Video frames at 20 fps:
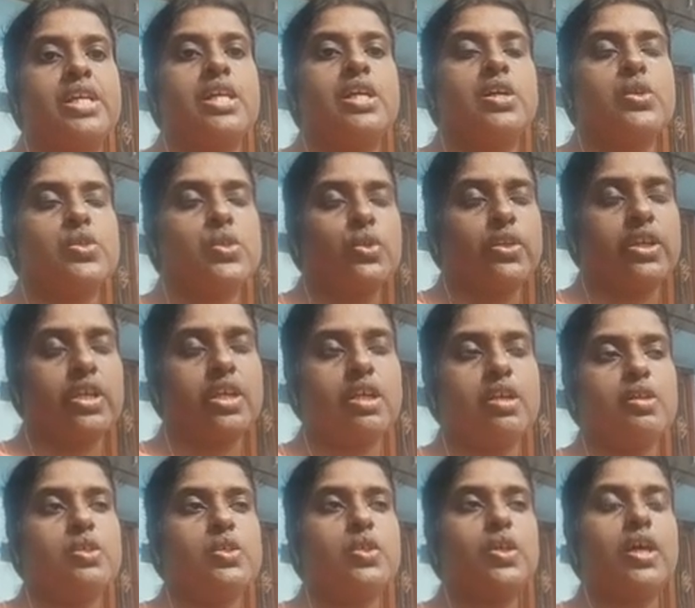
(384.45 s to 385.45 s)
So, here
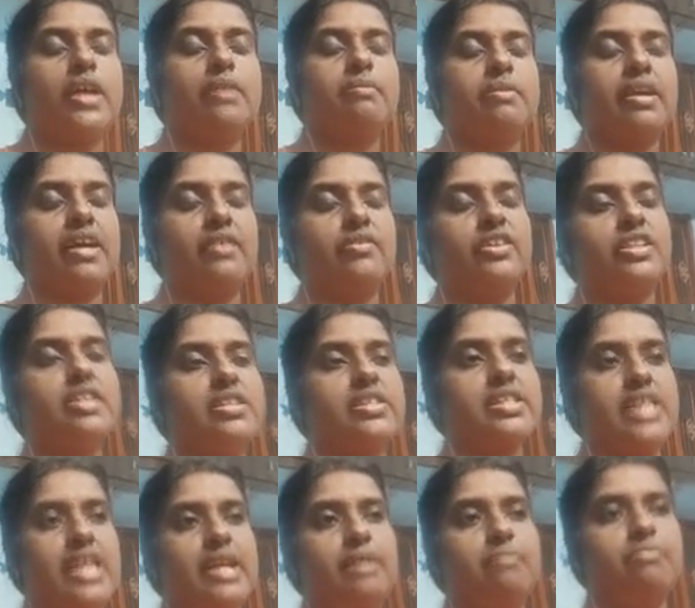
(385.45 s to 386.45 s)
also I am having the
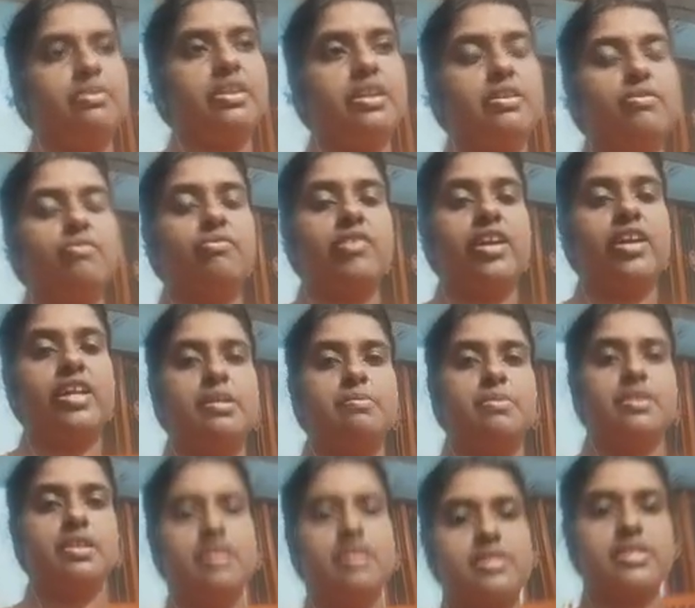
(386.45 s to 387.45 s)
same thing,
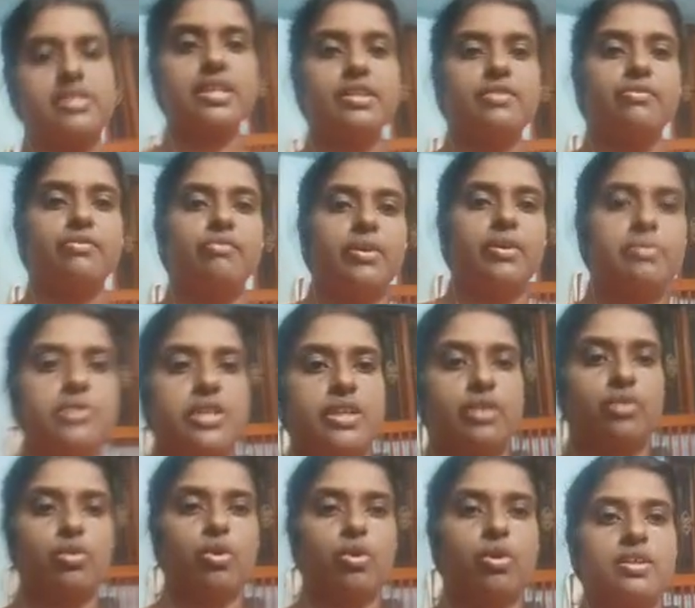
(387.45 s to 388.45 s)
variable as a web
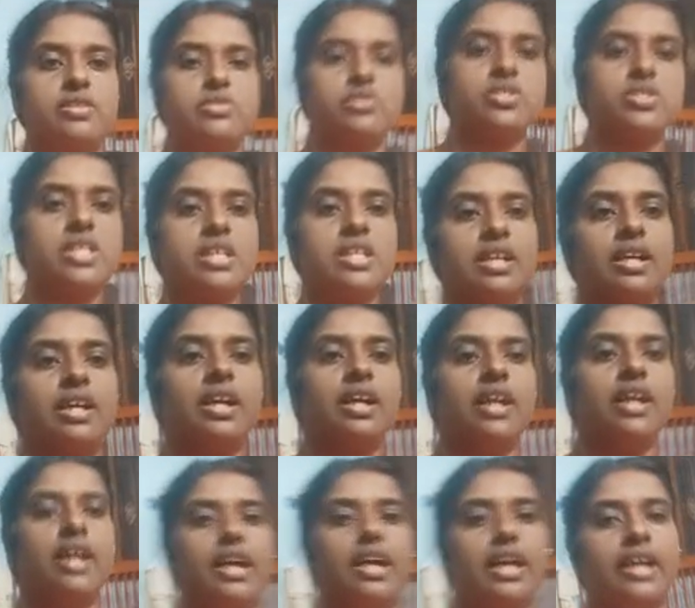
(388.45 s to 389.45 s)
technology.
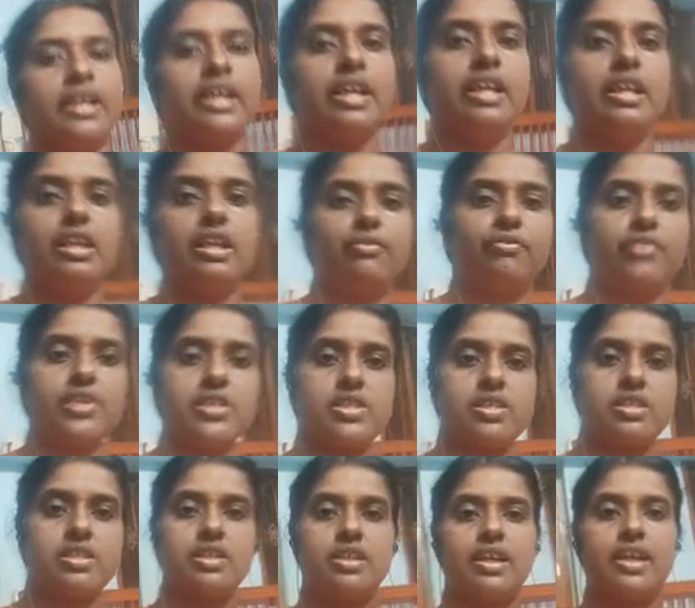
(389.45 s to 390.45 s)
In the
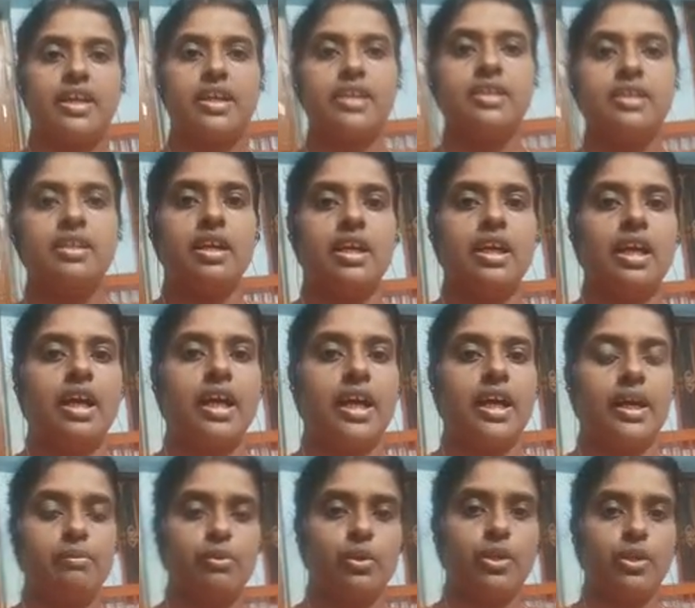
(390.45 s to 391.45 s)
first line
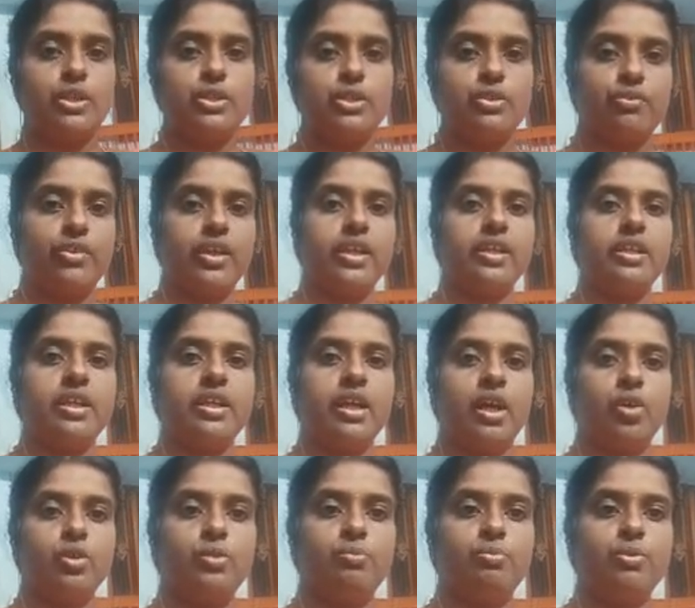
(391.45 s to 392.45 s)
I am going to find the
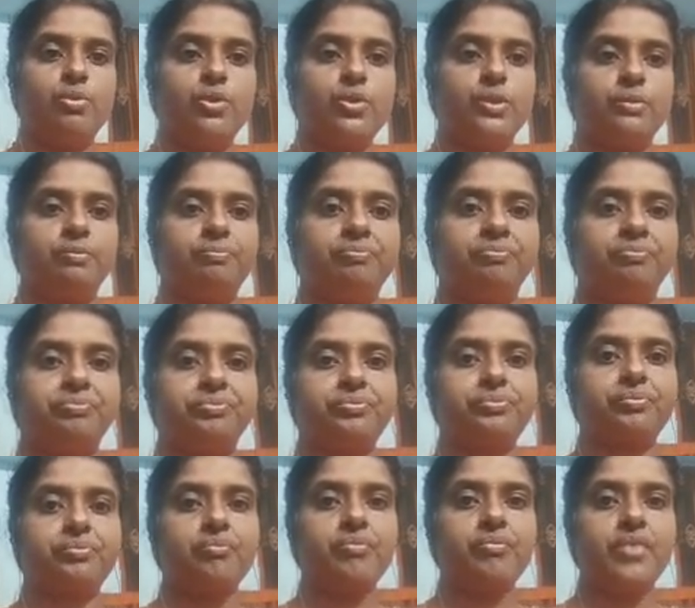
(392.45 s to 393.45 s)
output
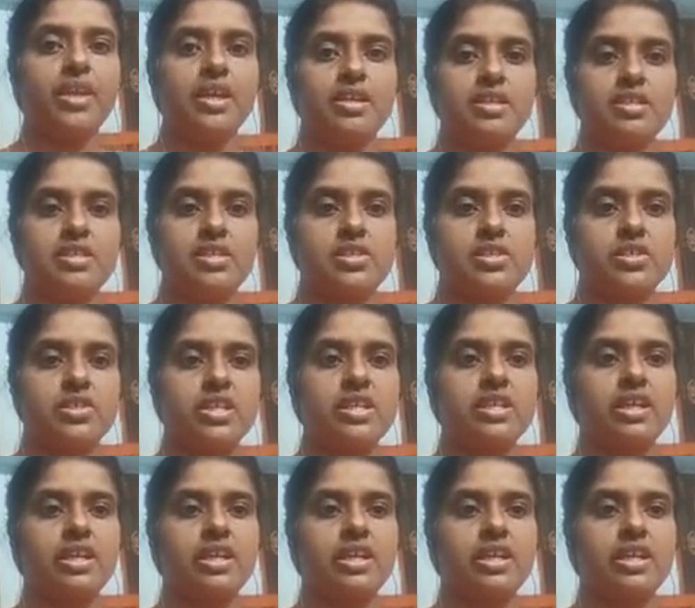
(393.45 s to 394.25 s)
in string